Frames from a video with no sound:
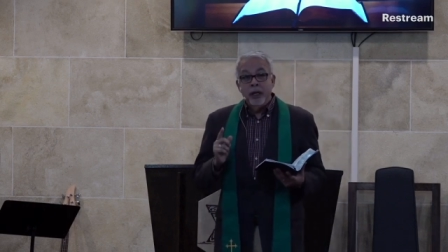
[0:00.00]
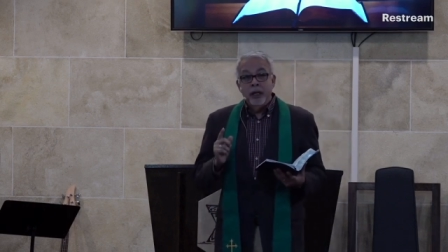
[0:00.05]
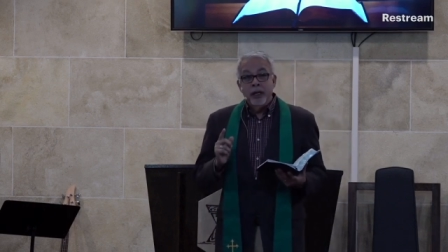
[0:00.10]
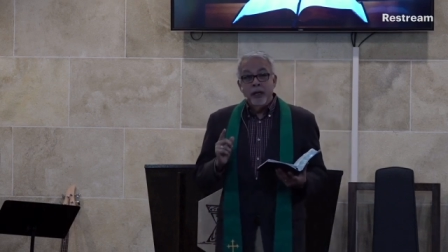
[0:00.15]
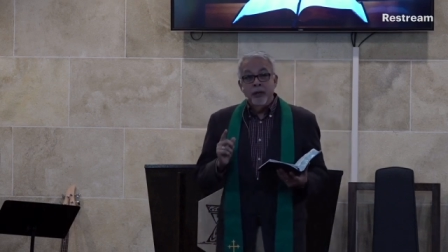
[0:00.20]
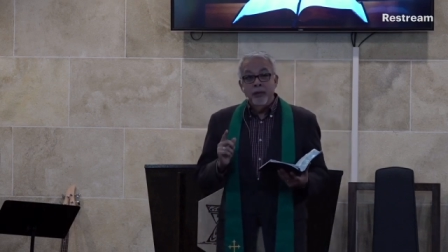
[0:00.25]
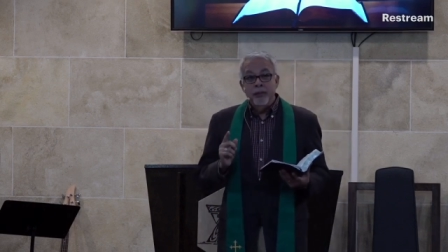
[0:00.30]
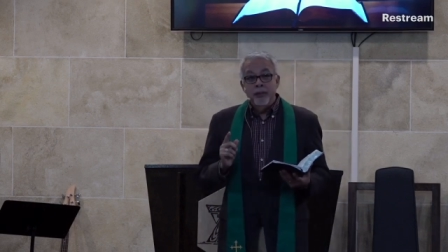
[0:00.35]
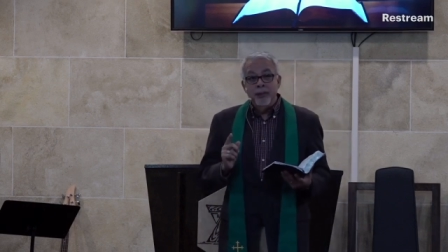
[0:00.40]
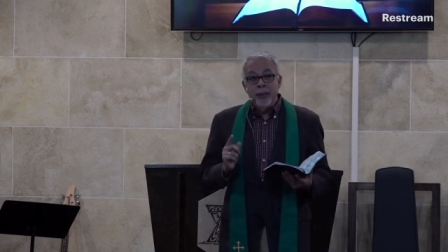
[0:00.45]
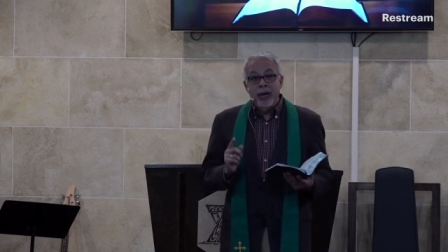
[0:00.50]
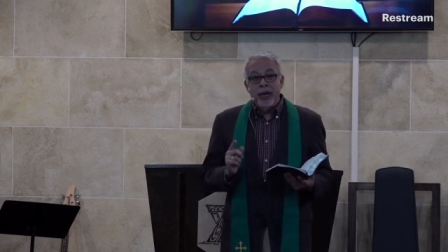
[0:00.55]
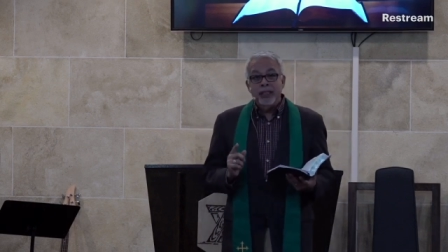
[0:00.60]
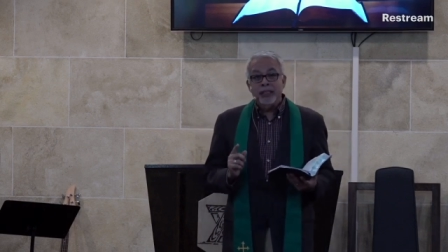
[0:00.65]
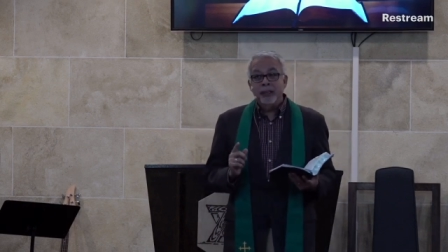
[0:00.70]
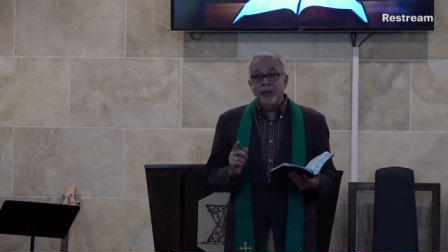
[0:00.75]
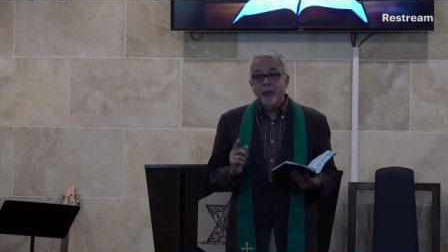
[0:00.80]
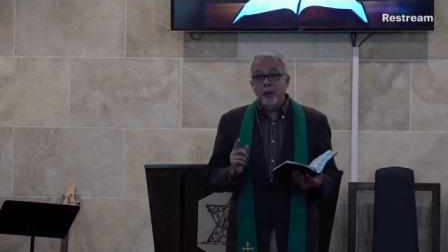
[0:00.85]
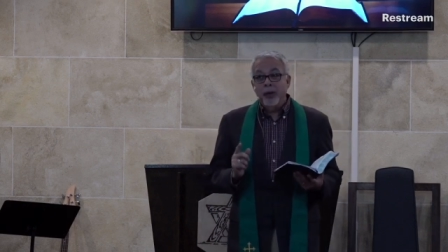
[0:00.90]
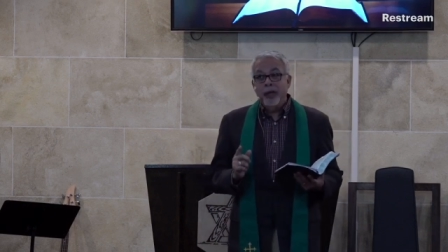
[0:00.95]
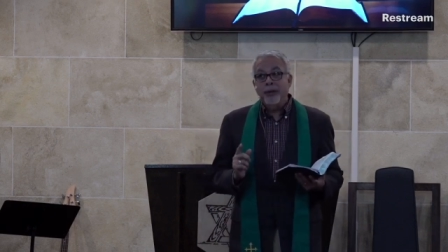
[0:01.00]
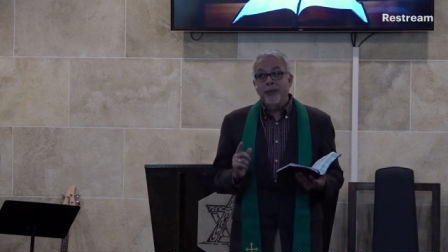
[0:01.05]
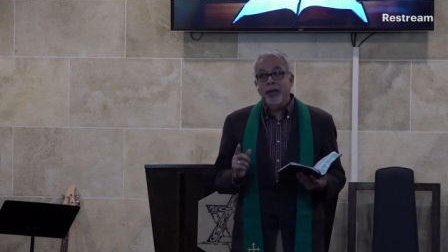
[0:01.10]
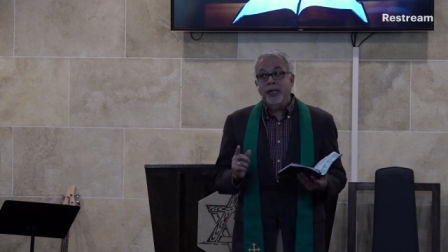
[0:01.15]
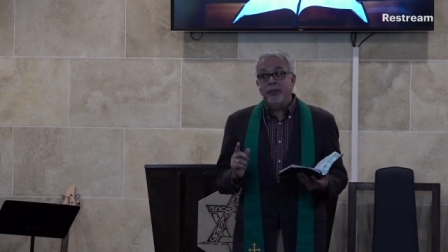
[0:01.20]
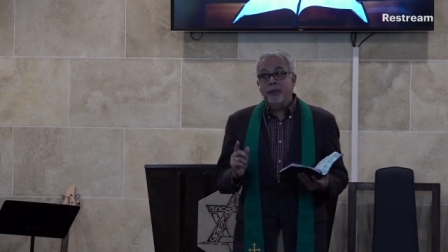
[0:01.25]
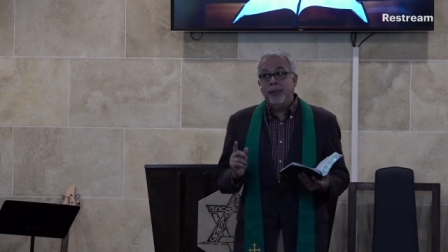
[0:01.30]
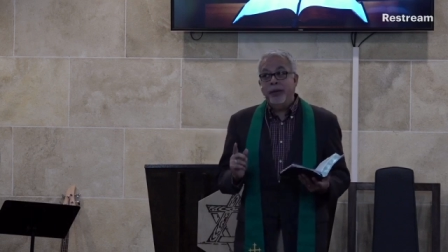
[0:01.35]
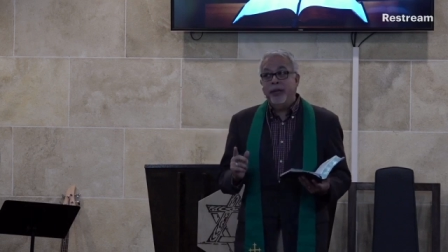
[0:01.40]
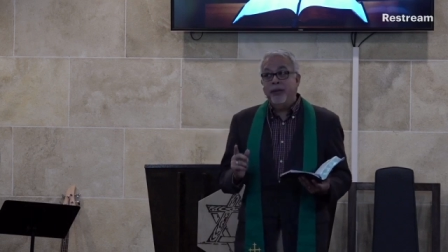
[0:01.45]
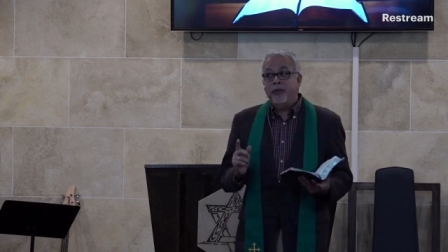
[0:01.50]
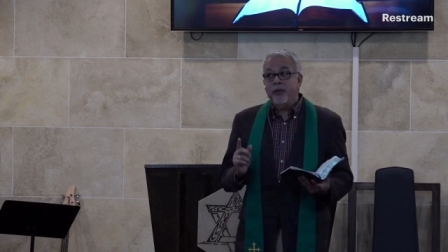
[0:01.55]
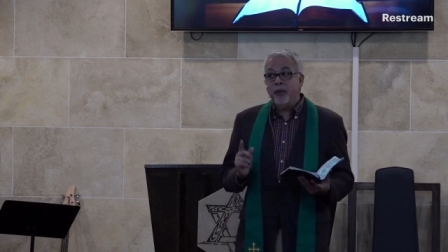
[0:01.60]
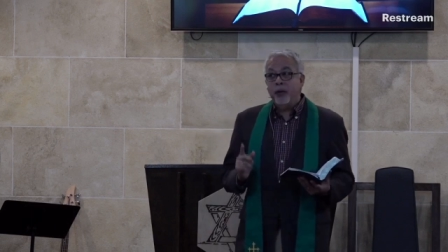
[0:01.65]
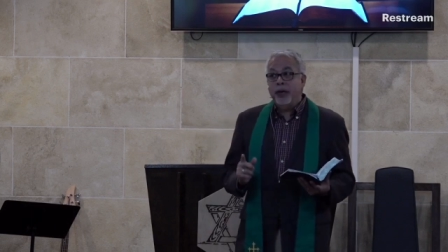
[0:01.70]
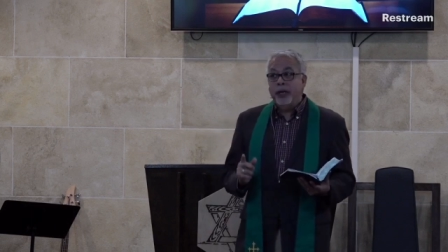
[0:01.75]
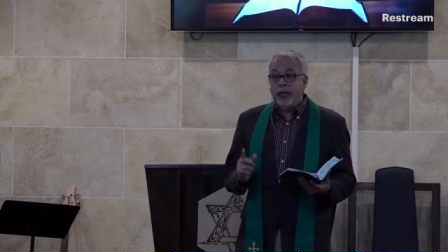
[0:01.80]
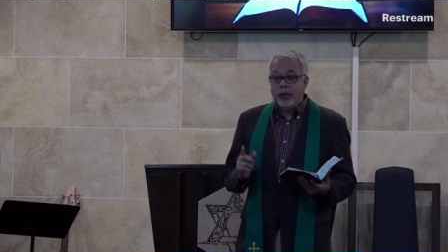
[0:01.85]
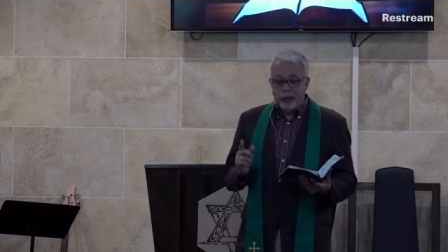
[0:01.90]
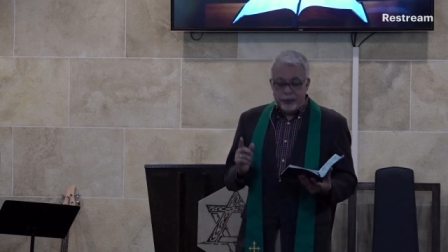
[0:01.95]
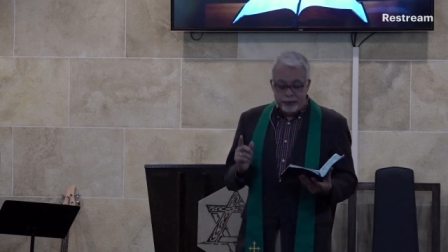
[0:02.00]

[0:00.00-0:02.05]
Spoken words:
We must be free of